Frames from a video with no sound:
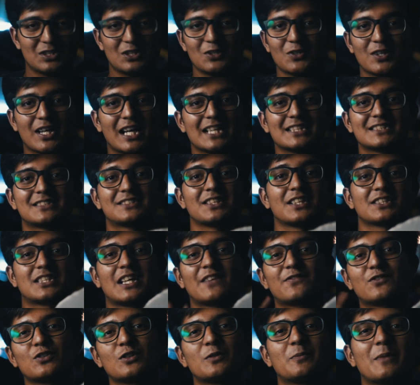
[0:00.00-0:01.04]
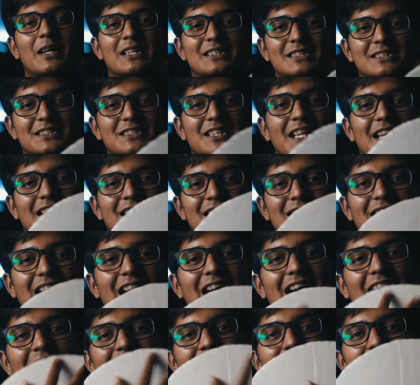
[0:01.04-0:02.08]
you guys just have to imagine that
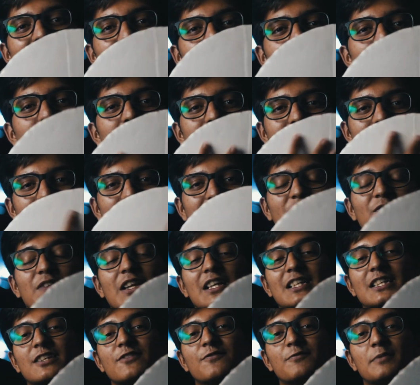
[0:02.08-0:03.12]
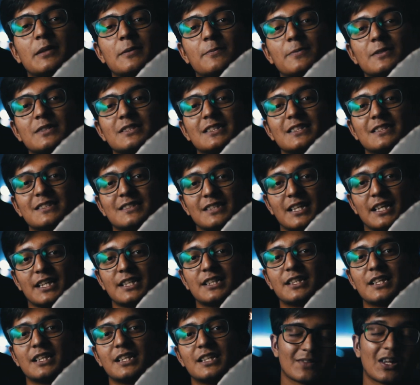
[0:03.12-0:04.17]
I have used a reflective paper this
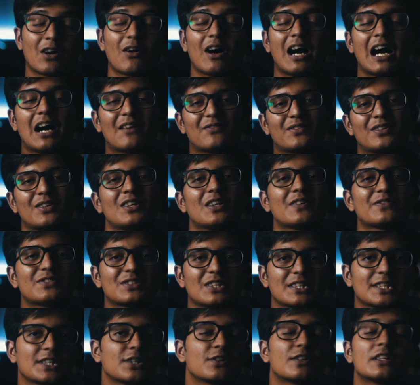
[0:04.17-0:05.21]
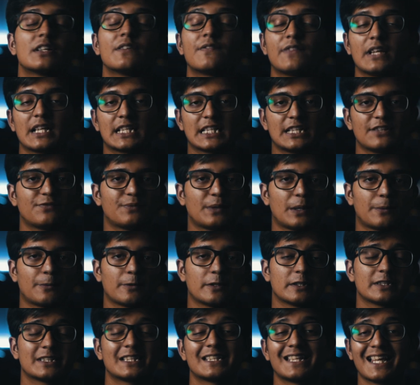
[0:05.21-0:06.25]
side. Now, after you have stuck your reflective
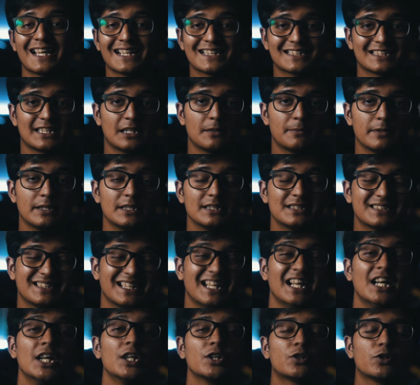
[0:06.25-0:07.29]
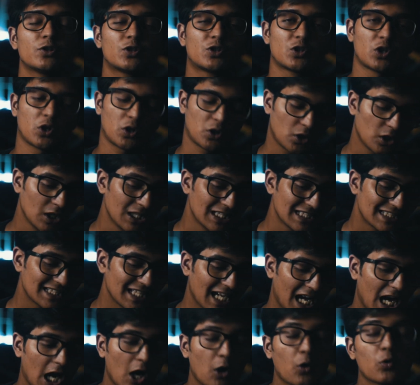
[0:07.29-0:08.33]
paper, the next step is to draw
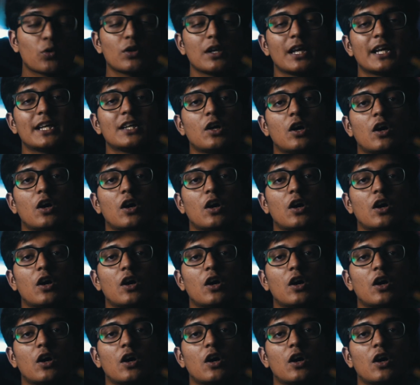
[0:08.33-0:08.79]
the outline